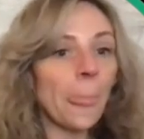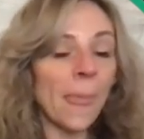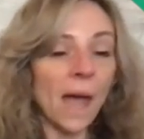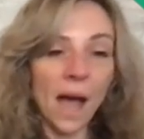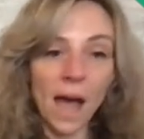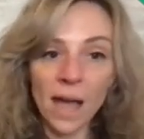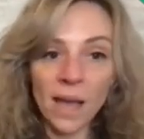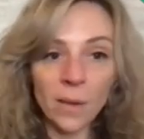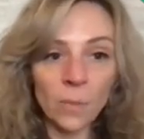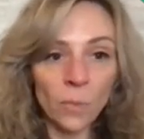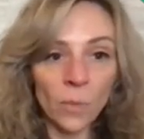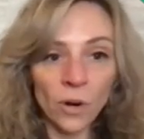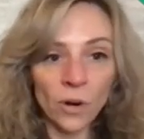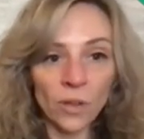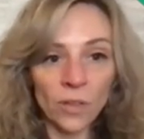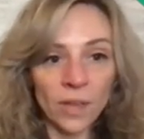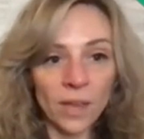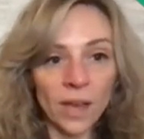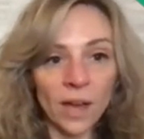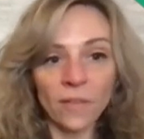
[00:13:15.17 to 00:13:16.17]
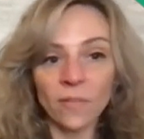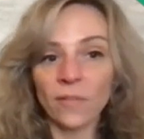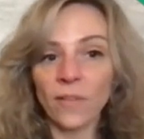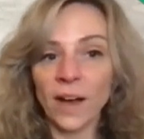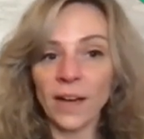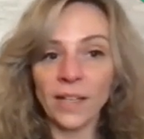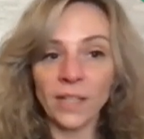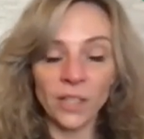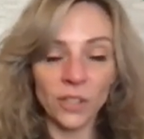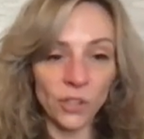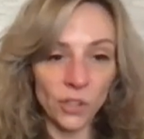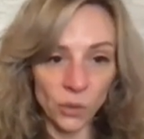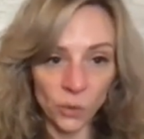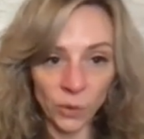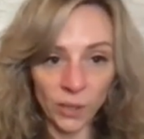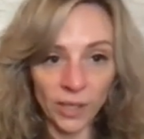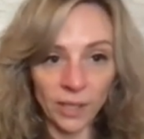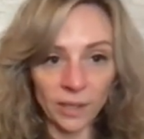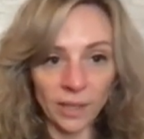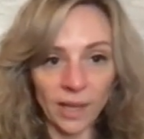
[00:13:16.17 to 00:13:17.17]
I am worthy of finding
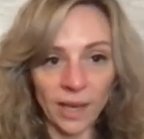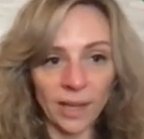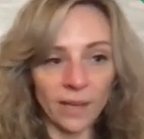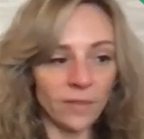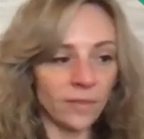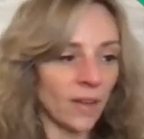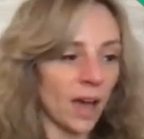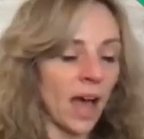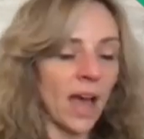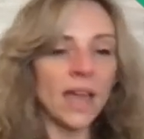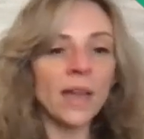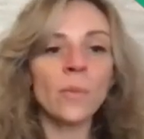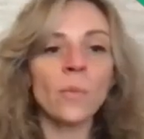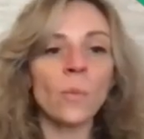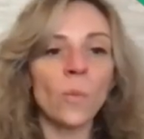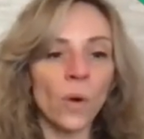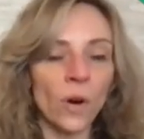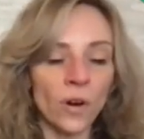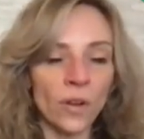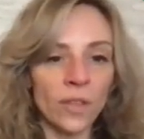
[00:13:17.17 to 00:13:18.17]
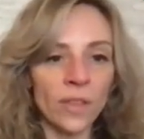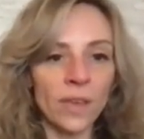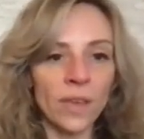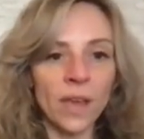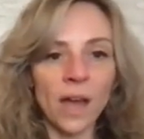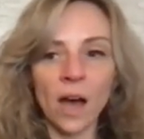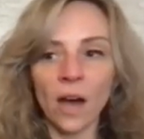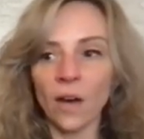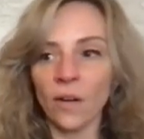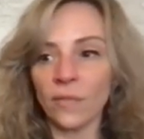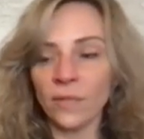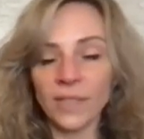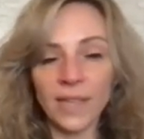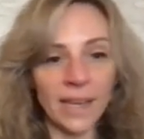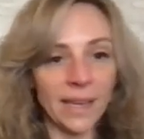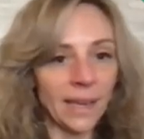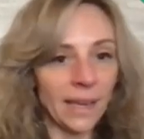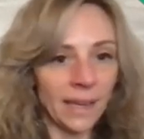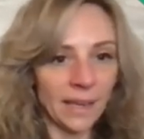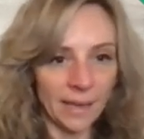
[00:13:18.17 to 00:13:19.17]
joy in life. I am worthy of
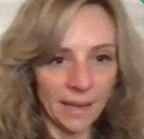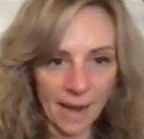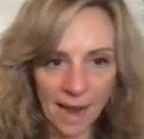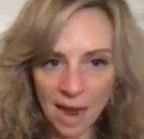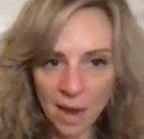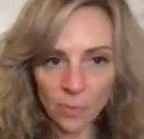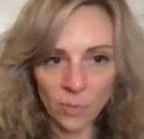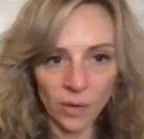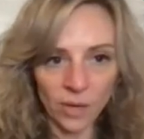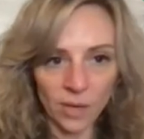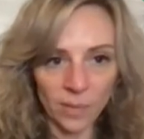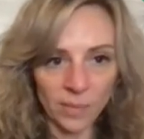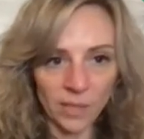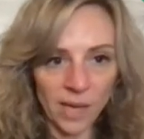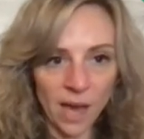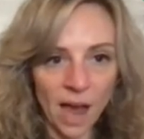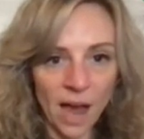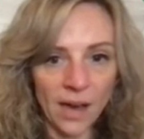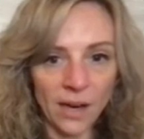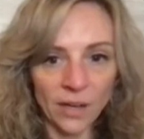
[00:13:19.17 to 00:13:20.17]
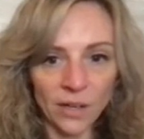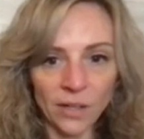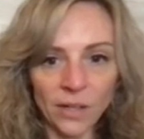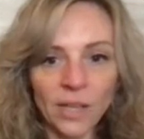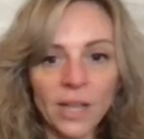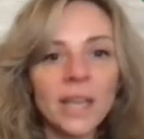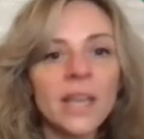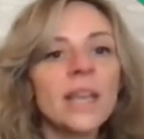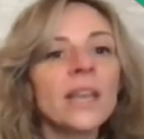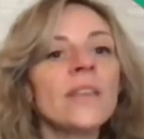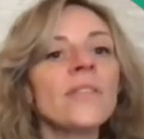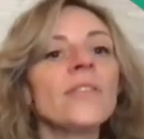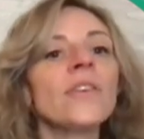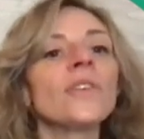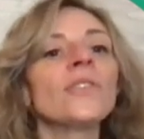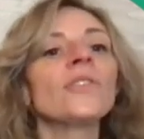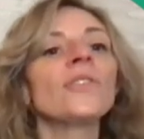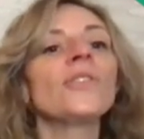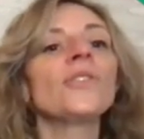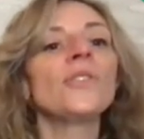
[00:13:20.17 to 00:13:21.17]
taking a nap when I'm tired. There
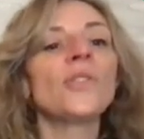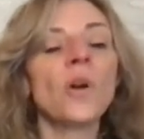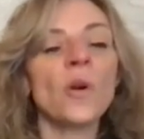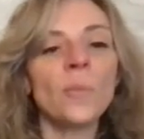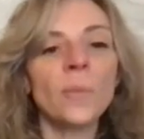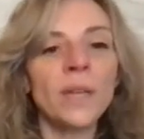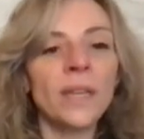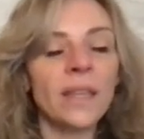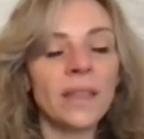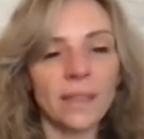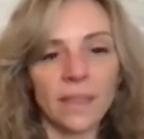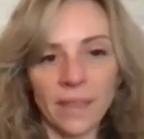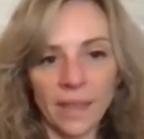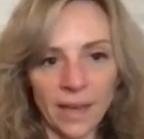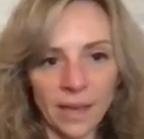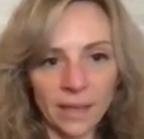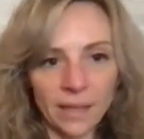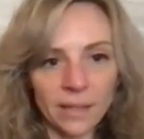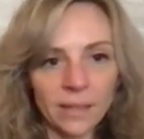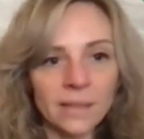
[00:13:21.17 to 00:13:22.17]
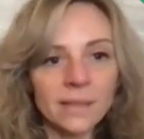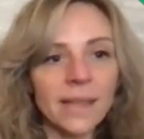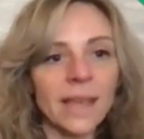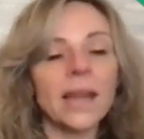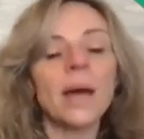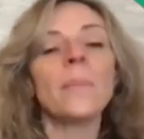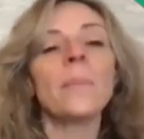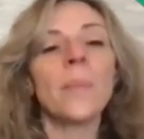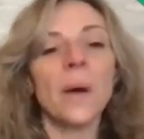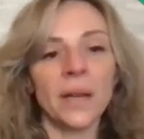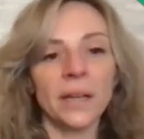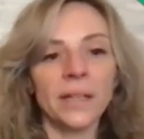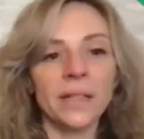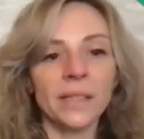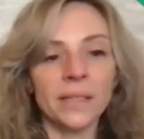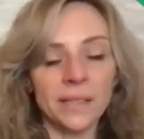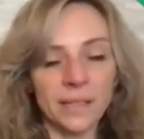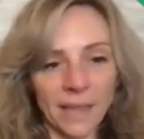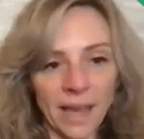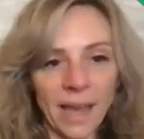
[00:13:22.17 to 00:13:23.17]
are so many things that
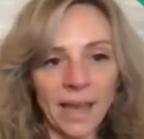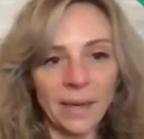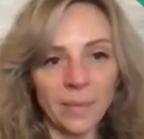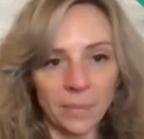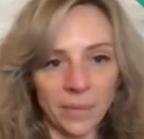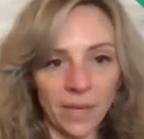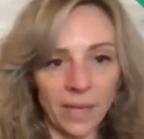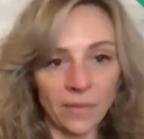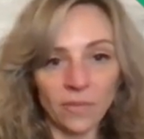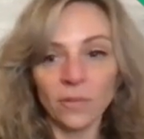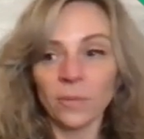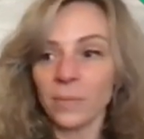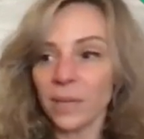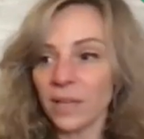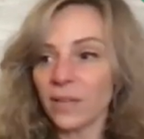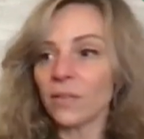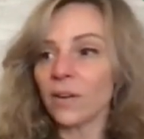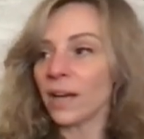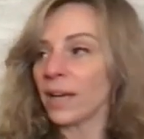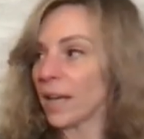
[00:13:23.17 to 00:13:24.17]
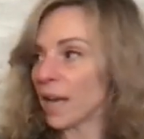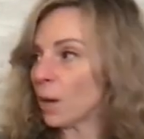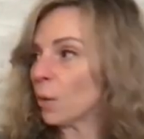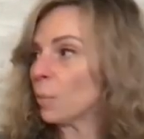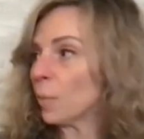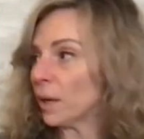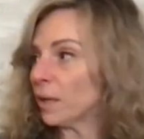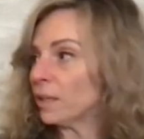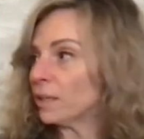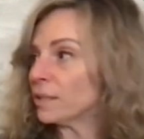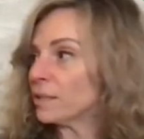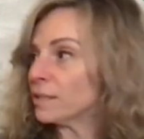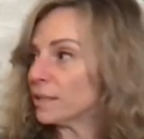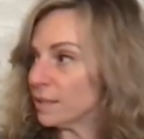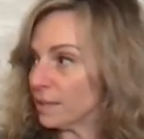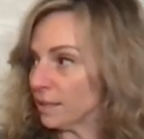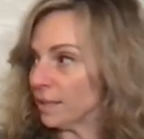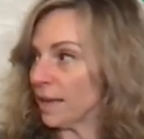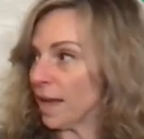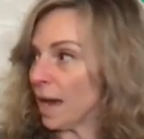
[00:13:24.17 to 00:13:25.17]
abundance can be. For me right now, abundance
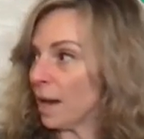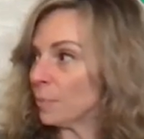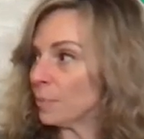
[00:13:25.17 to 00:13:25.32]
is a nap.